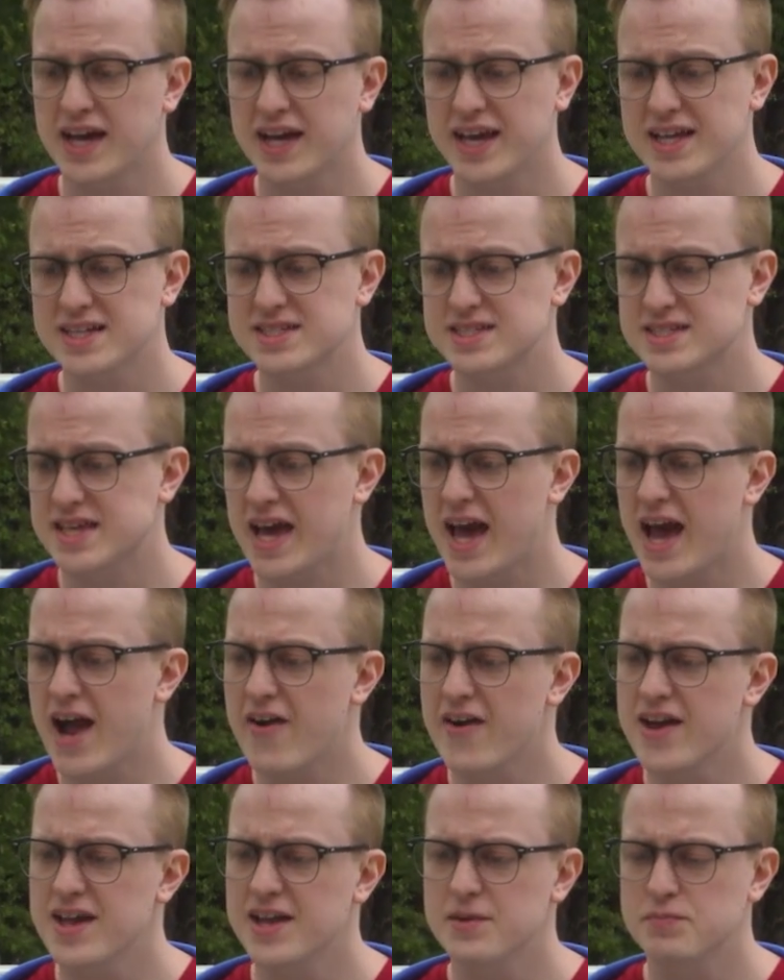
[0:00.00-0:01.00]
I get
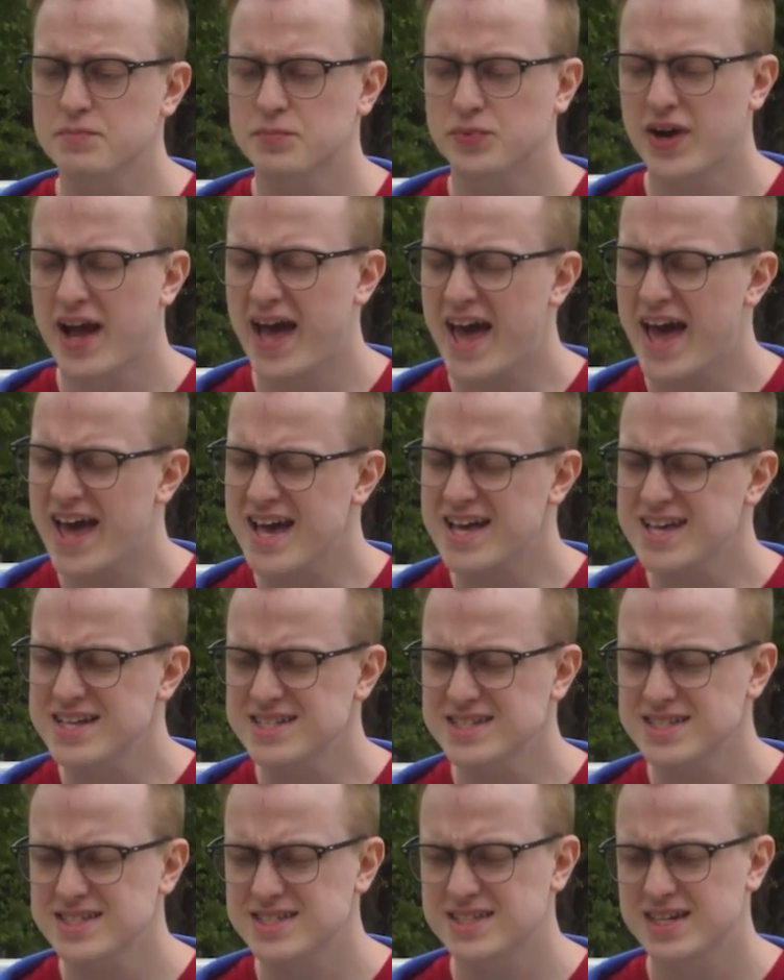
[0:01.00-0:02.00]
scary,
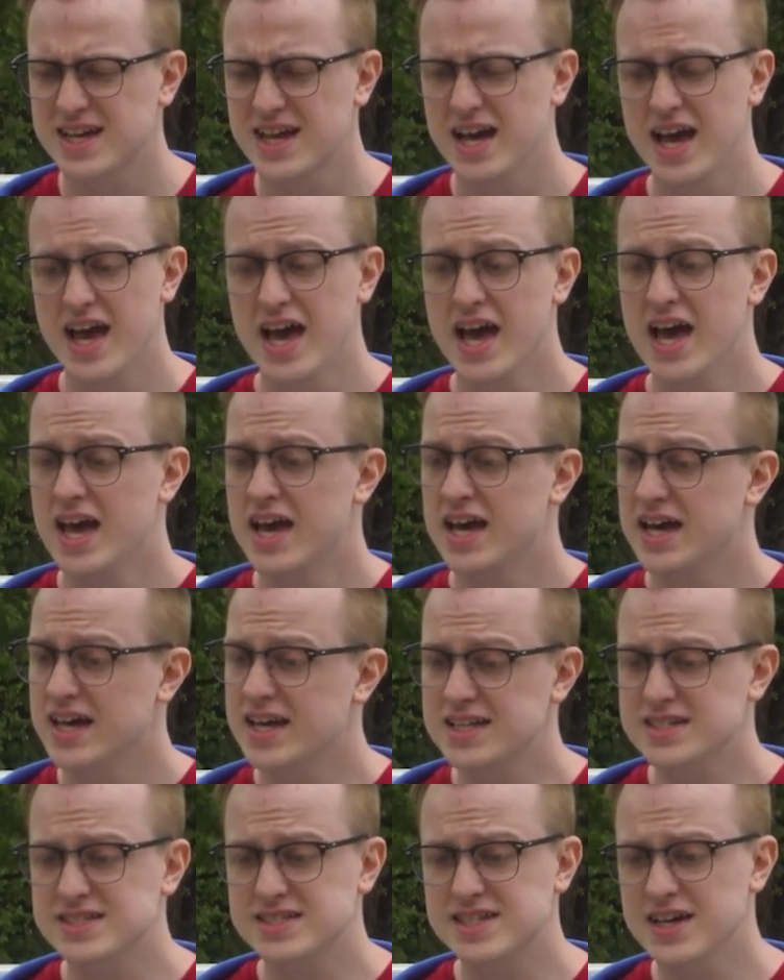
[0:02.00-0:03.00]
depressed,
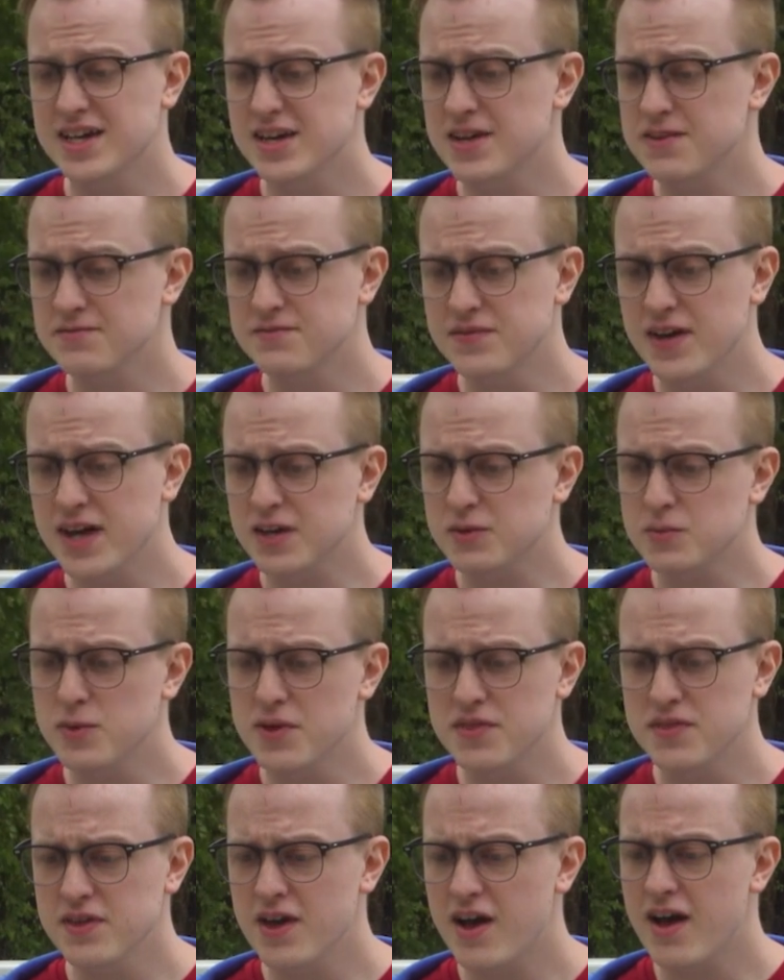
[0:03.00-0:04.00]
it's gonna fuck
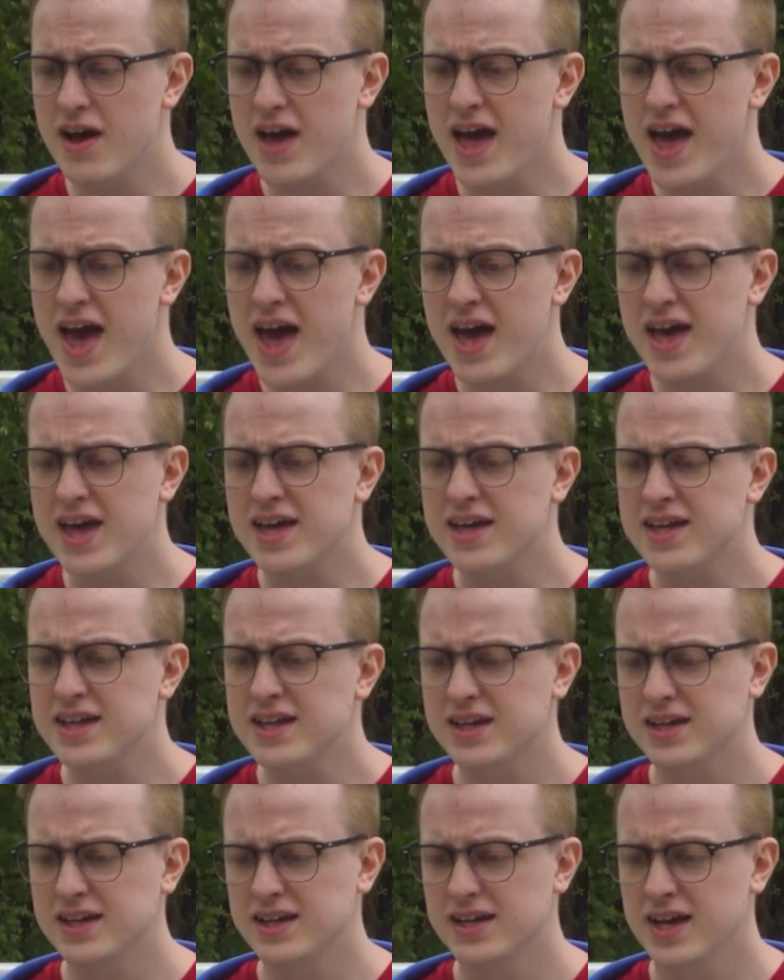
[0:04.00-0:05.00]
with your
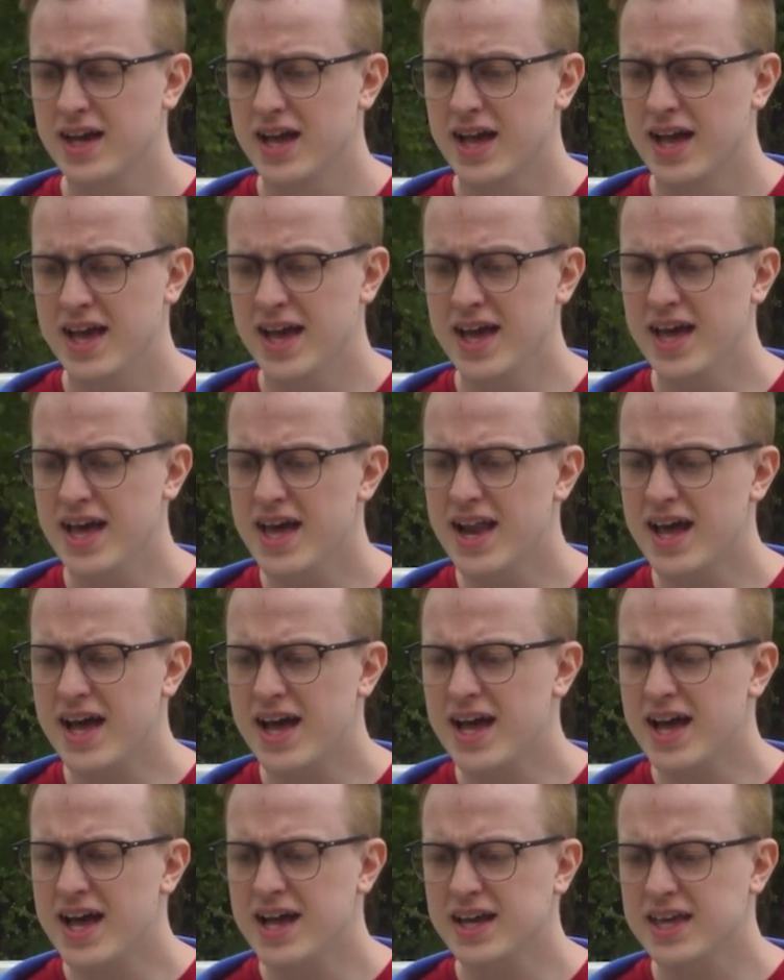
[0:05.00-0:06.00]
head. And
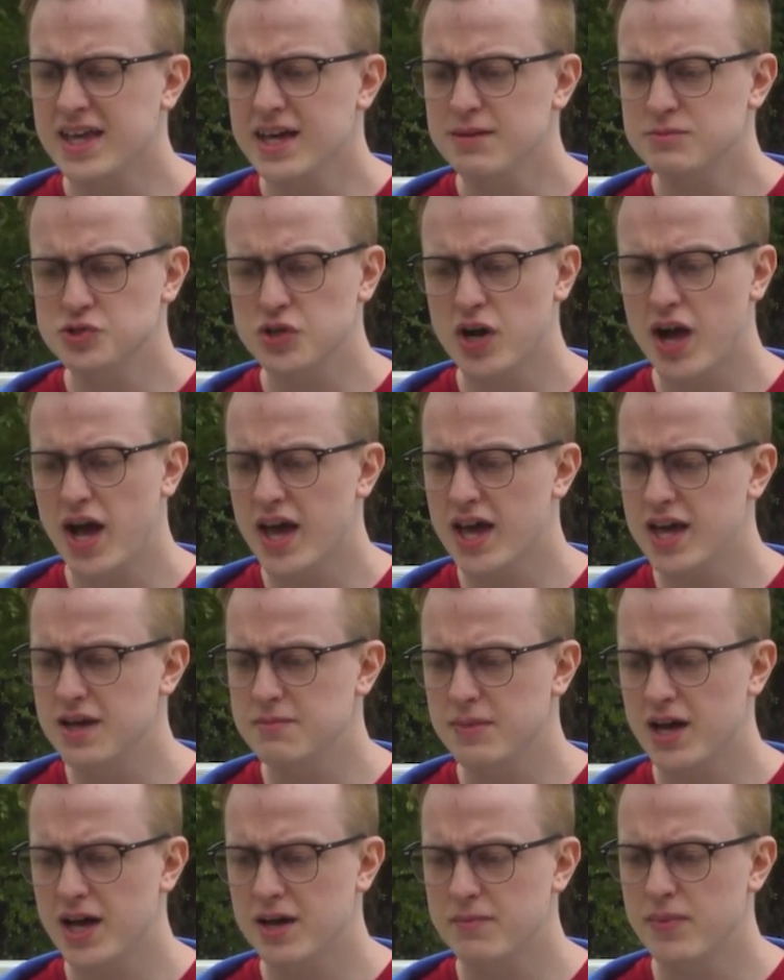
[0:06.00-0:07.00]
I keep
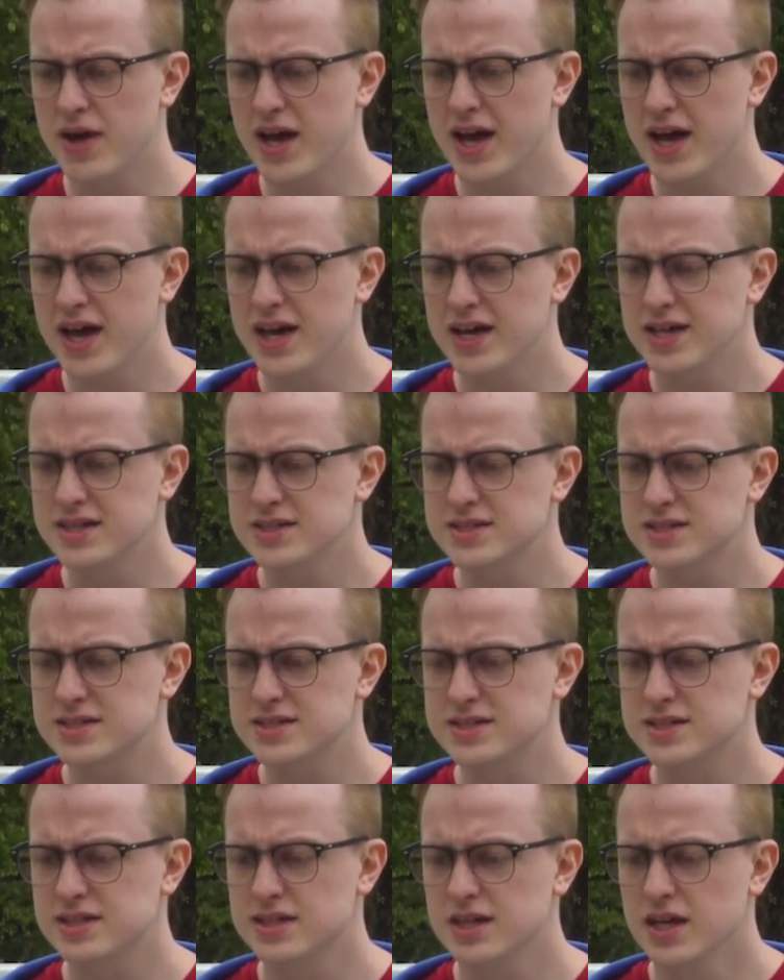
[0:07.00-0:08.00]
trying my
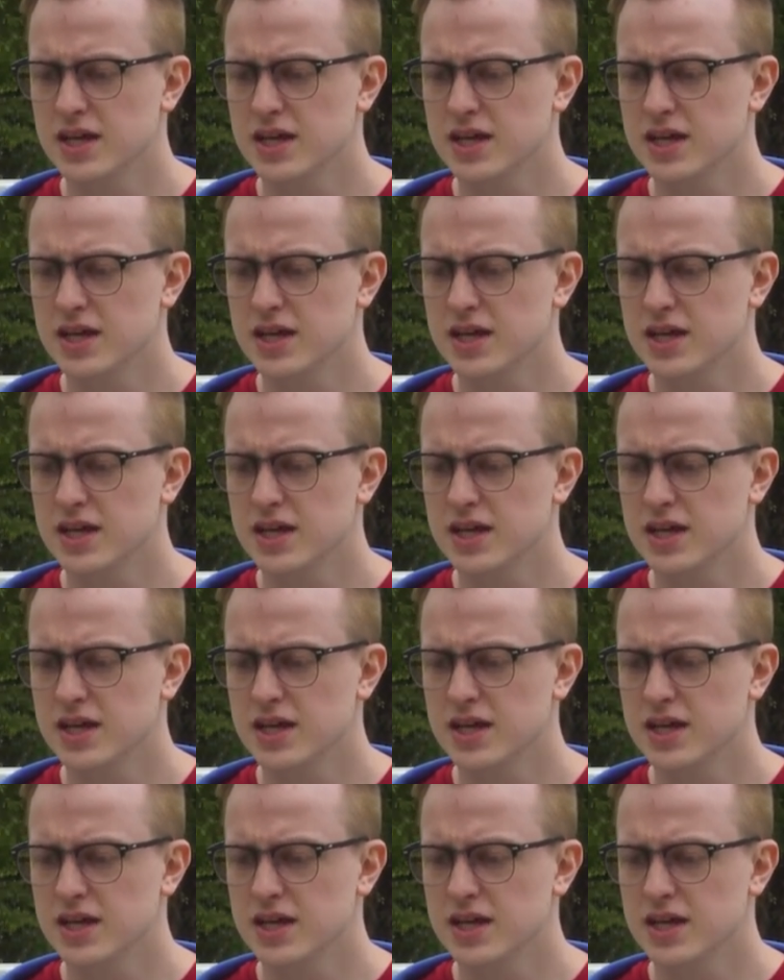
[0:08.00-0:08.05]
best,